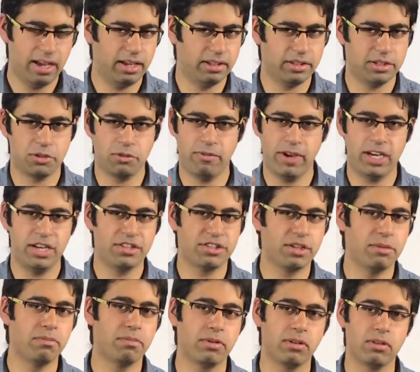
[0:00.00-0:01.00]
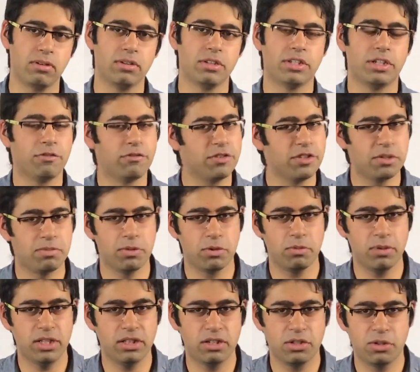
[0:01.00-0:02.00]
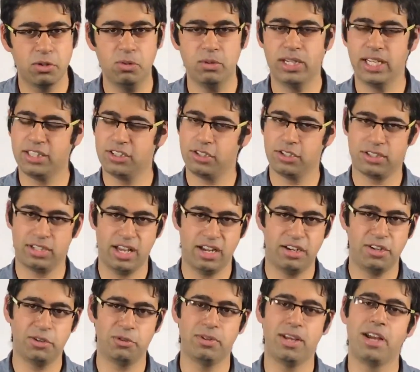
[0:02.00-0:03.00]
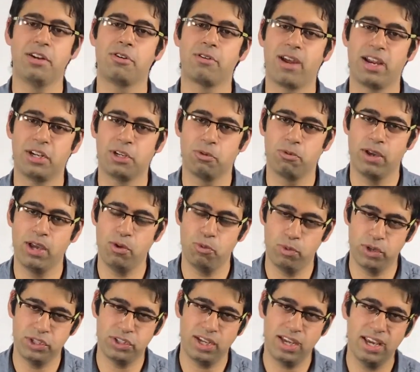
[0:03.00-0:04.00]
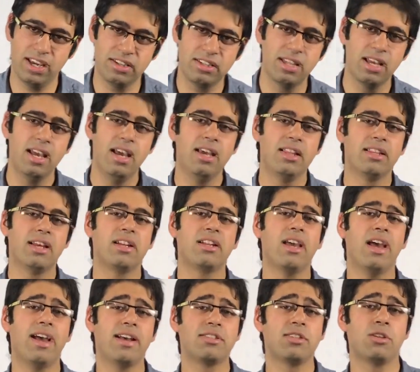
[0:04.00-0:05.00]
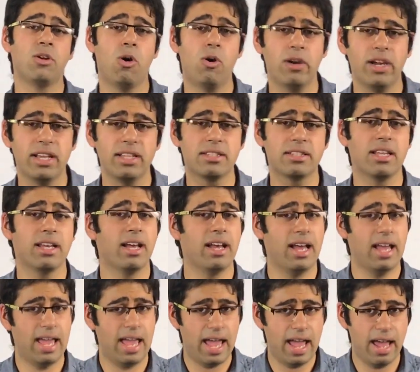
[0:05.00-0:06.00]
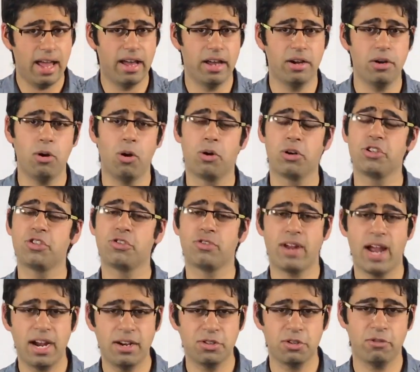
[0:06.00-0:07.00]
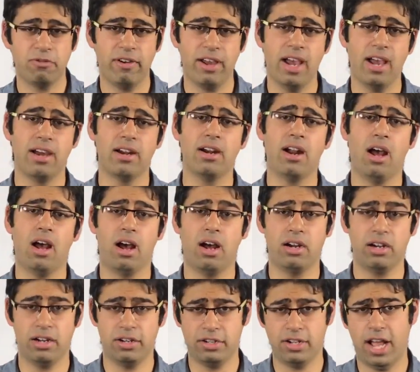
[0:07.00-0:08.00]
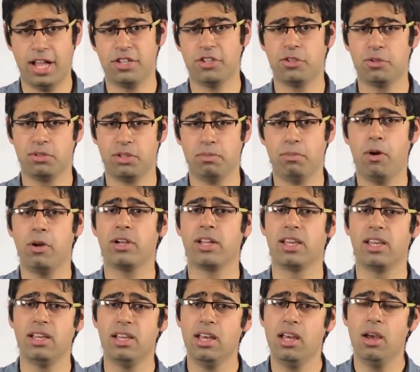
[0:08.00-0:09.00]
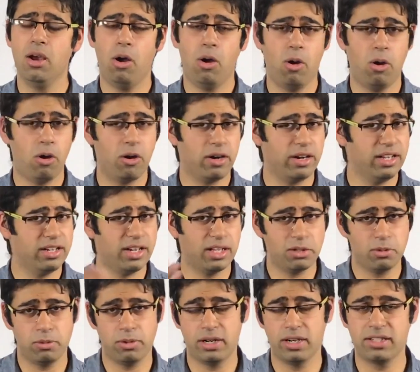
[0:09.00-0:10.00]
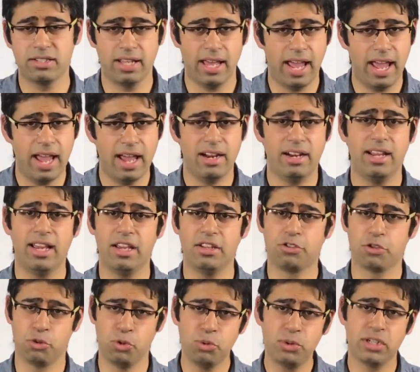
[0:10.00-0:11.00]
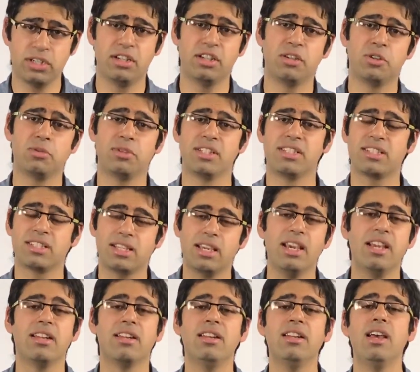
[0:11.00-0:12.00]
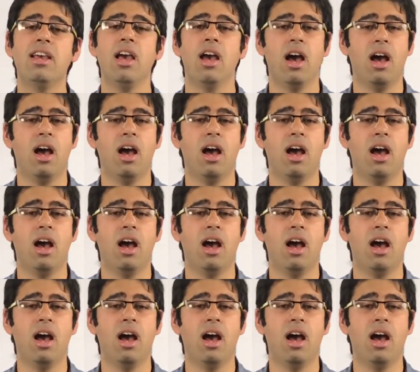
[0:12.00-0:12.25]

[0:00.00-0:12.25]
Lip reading: There's a very simple difference between the two. Let's just get into that right away, which is that as long as hair or strands of hair are attached to the body, or in other words, hair is rooted into the skin,